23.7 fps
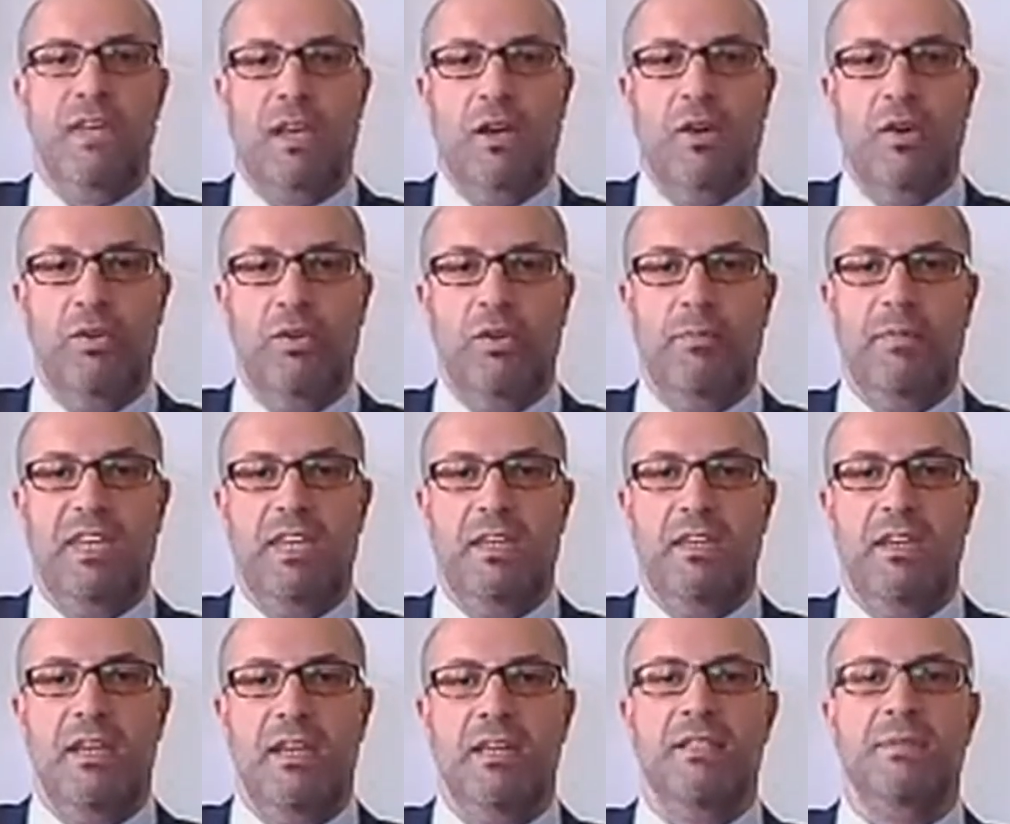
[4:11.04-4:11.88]

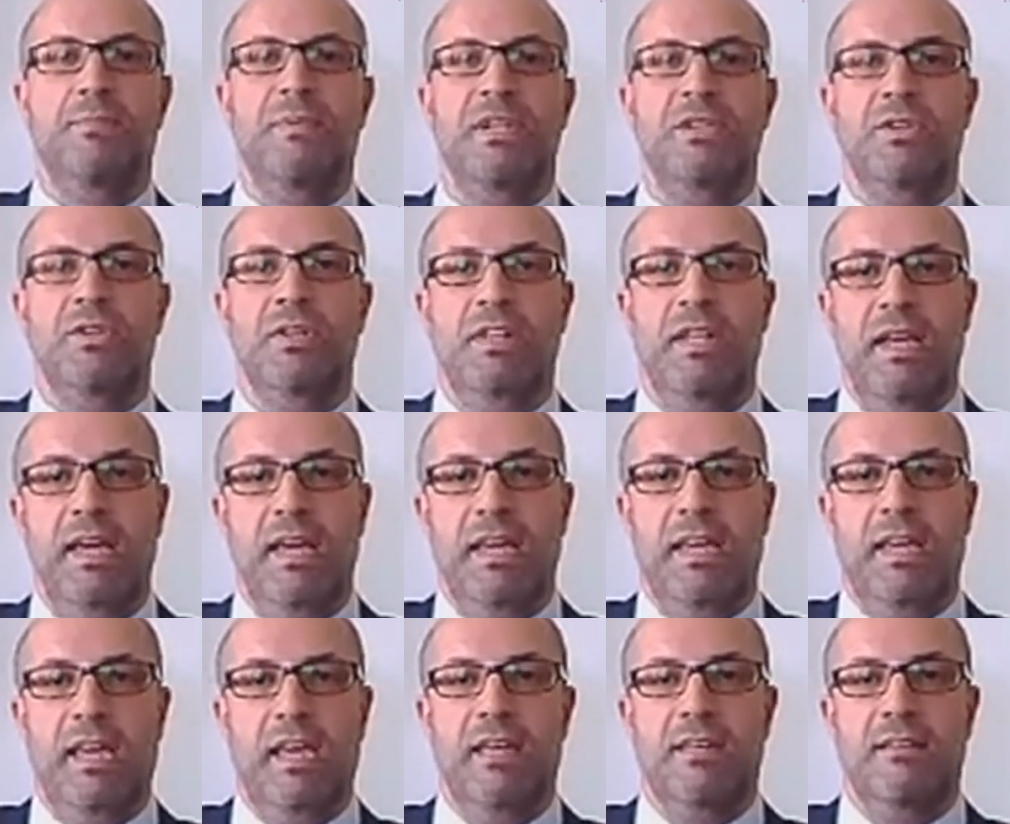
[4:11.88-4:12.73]
economy, especially
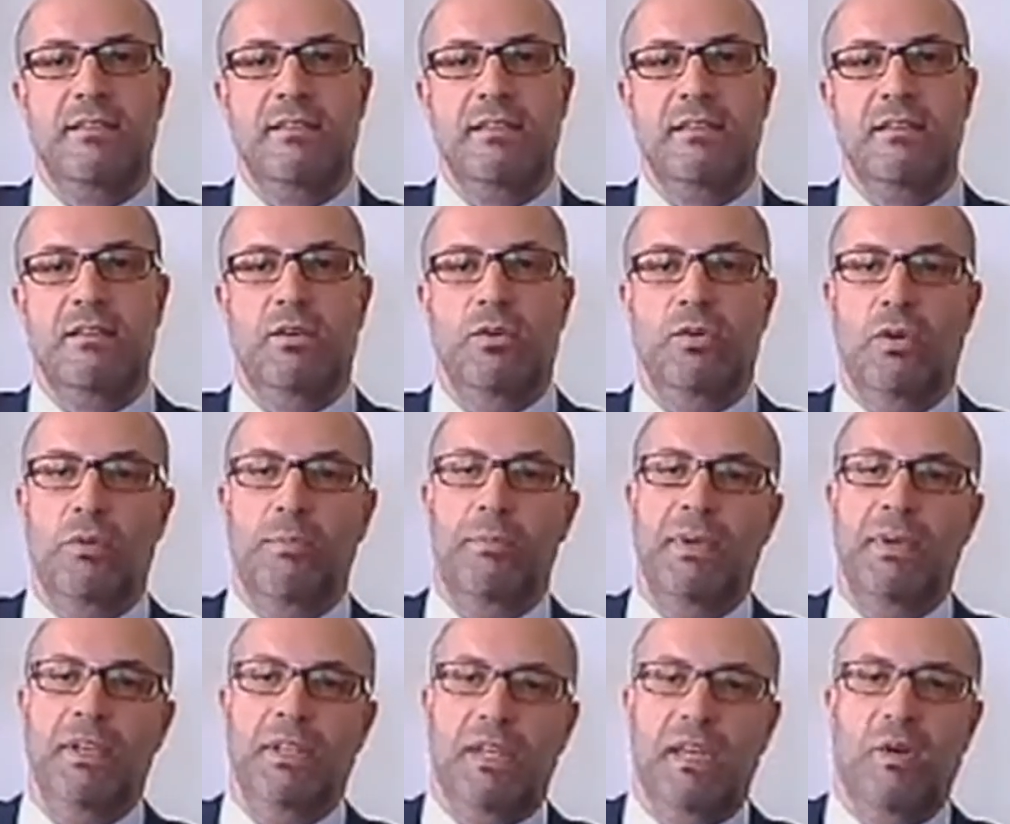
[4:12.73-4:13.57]
against
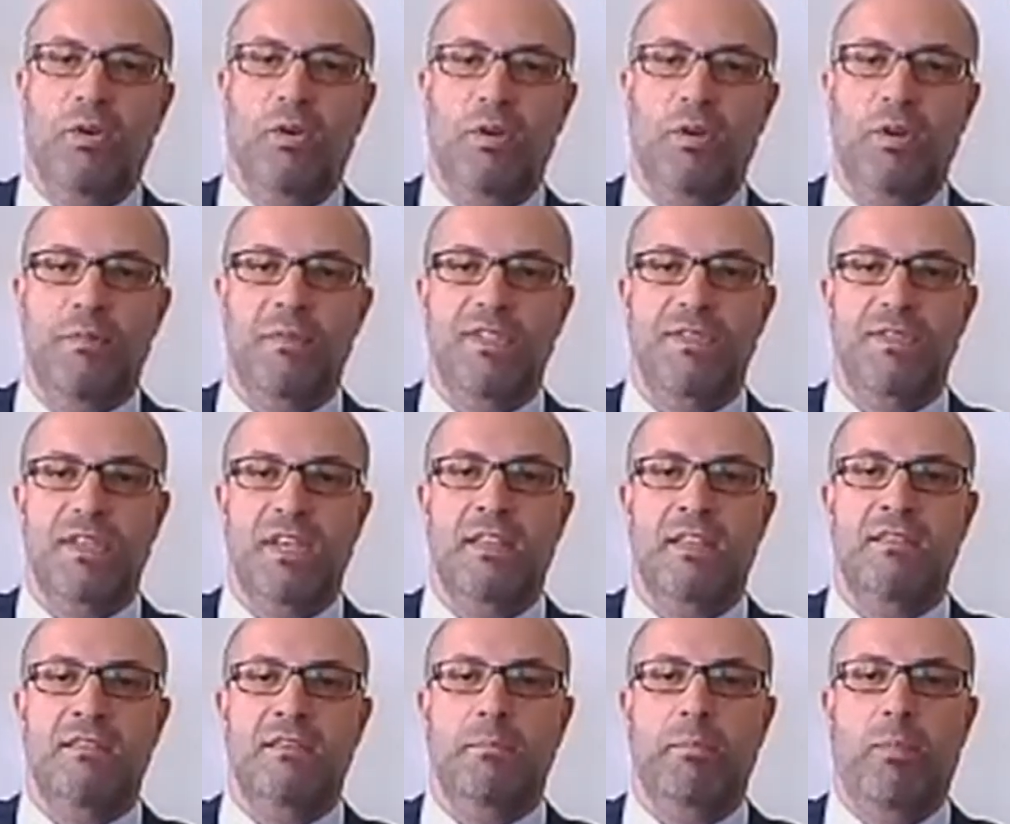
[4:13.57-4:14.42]
European economies,
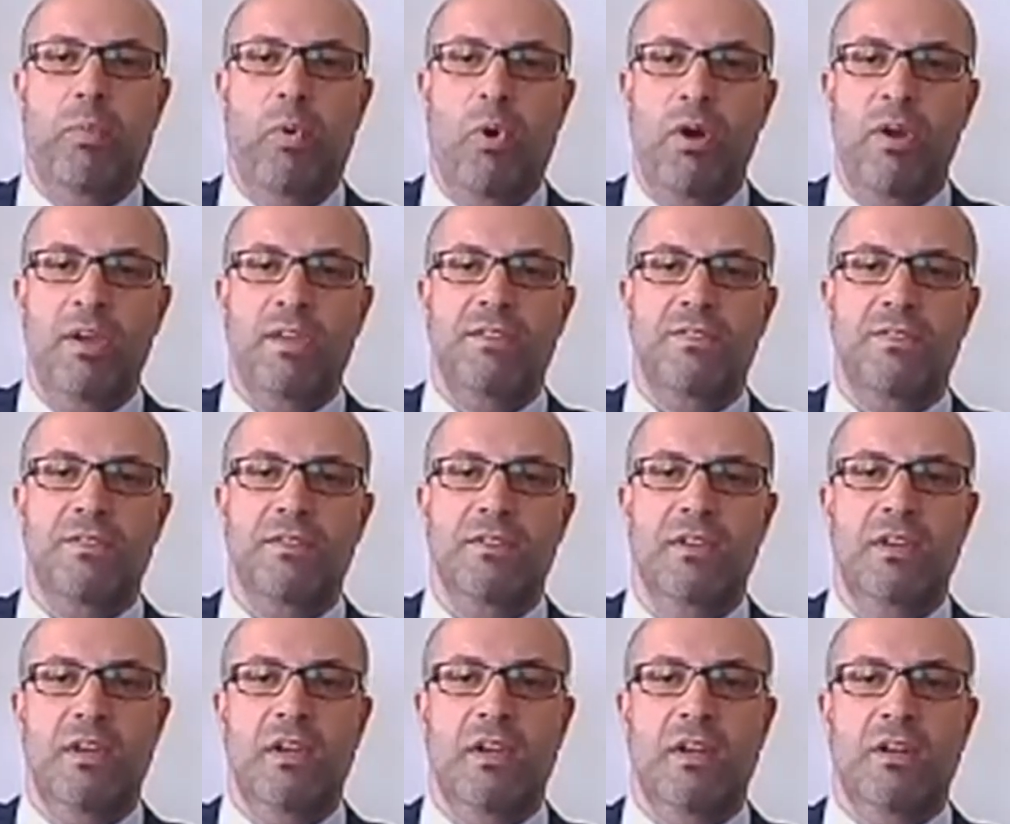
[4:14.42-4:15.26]
at the point
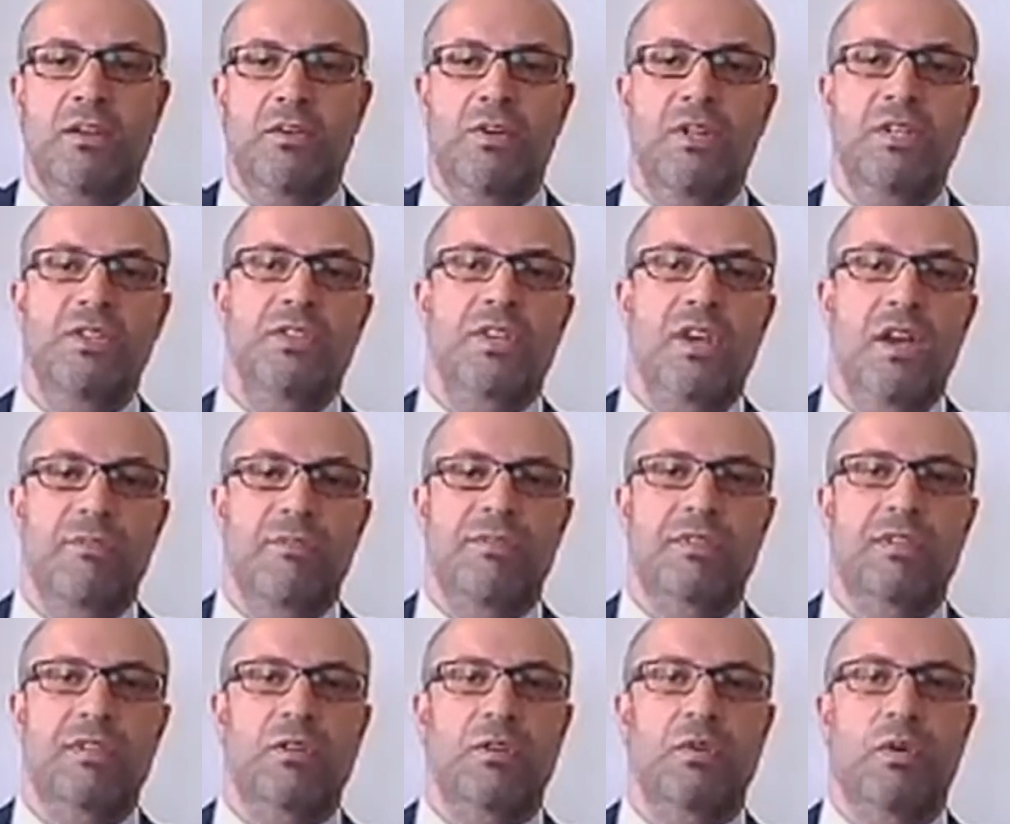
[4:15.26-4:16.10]
which,
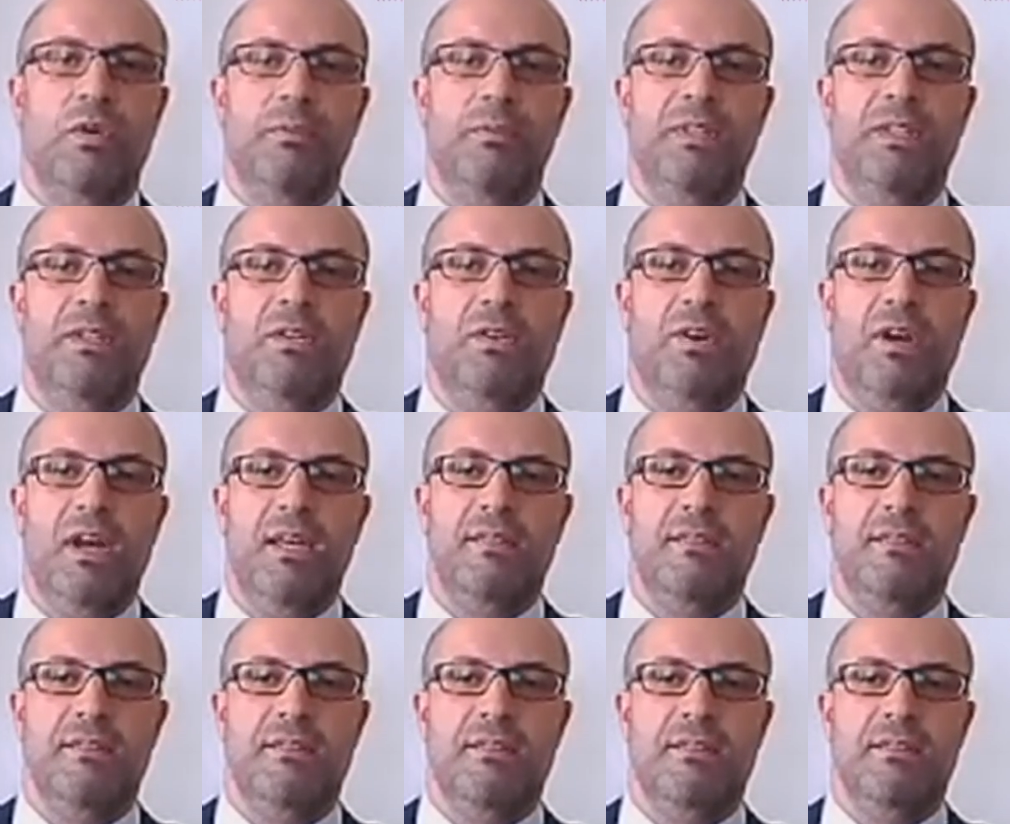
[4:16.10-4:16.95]
after global
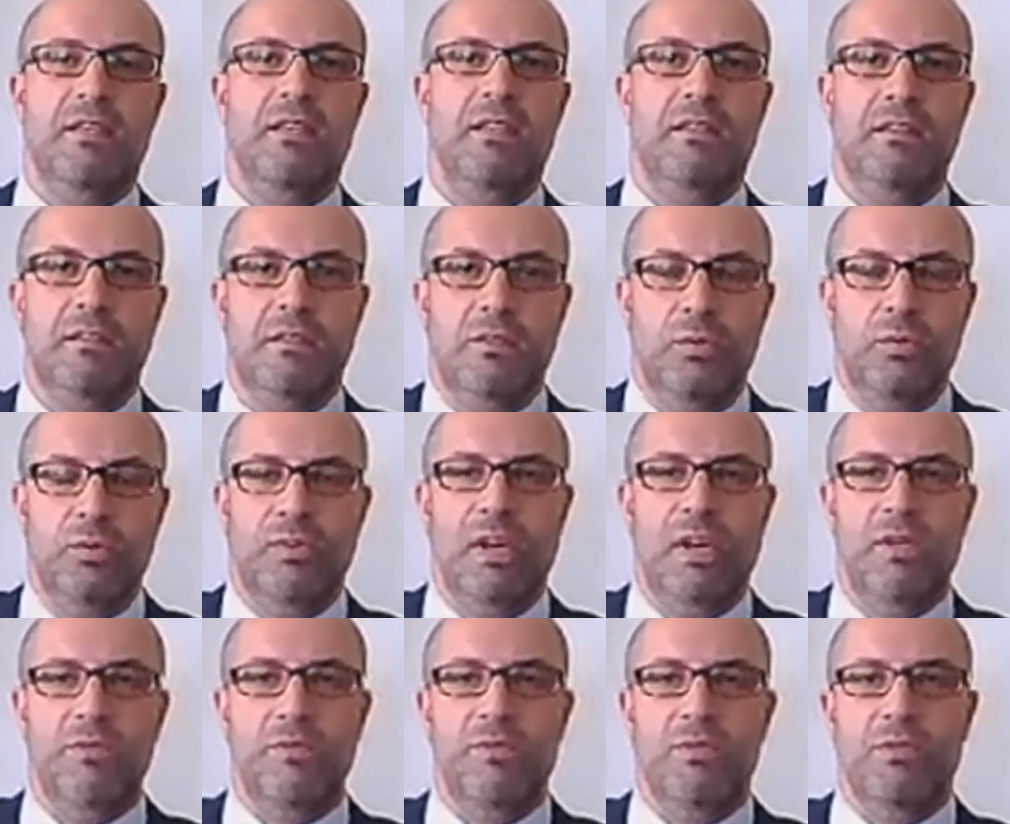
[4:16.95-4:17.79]
crisis in
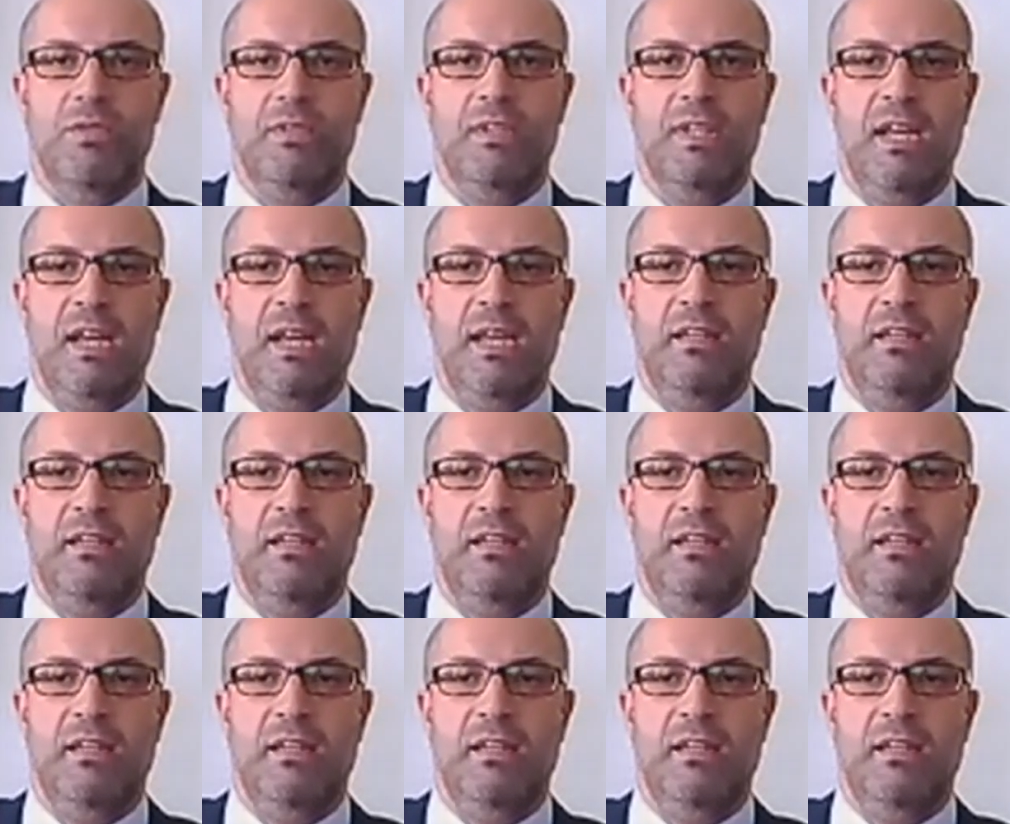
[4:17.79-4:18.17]
2009,